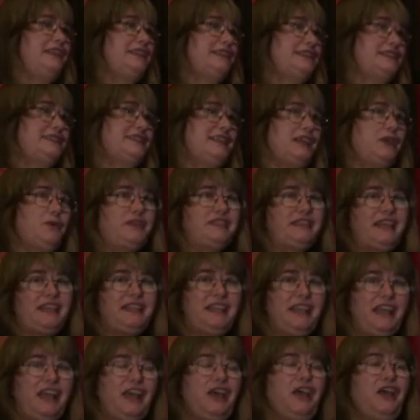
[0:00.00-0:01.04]
little sequence.
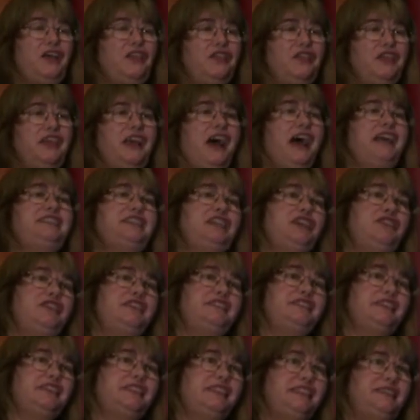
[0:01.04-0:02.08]
And the idea
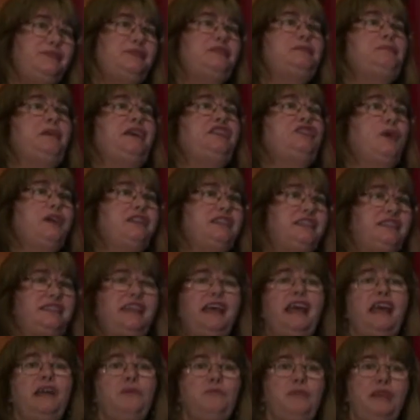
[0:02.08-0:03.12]
is that this was meant to
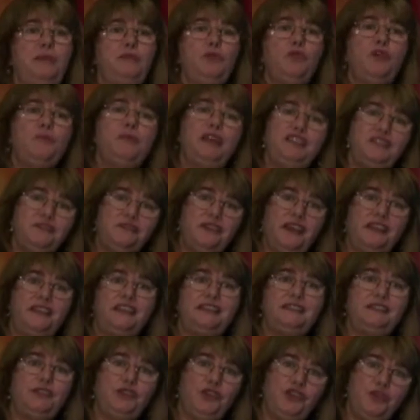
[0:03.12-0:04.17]
entertain. People were meant to find
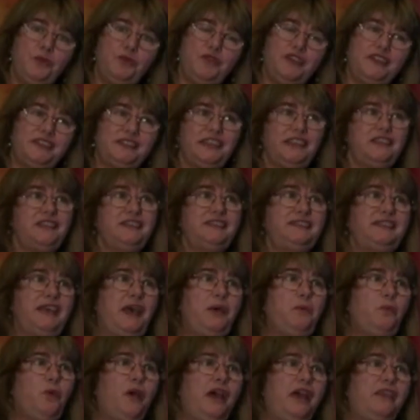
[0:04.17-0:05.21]
this humorous in the
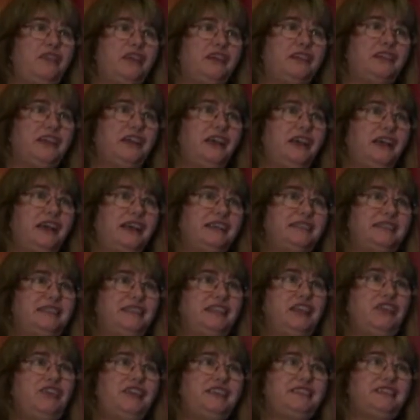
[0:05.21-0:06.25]
same way that a
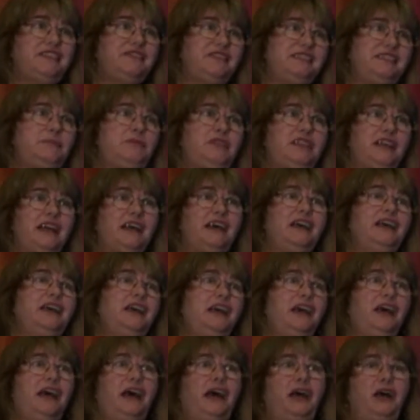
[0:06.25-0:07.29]
series of similar
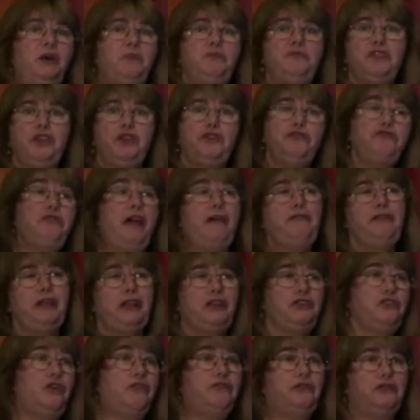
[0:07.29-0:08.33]
um, graphic
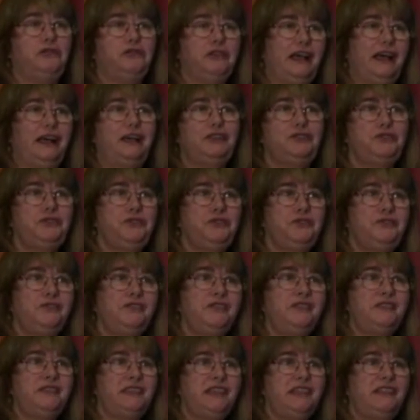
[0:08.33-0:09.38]
novel
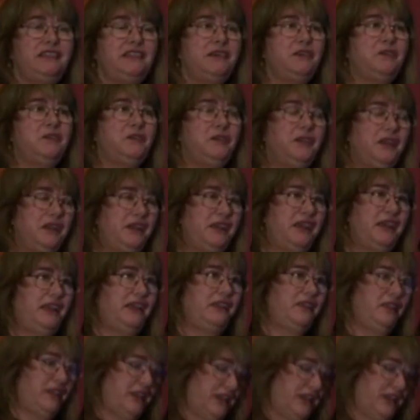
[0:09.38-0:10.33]
cartoons in the, in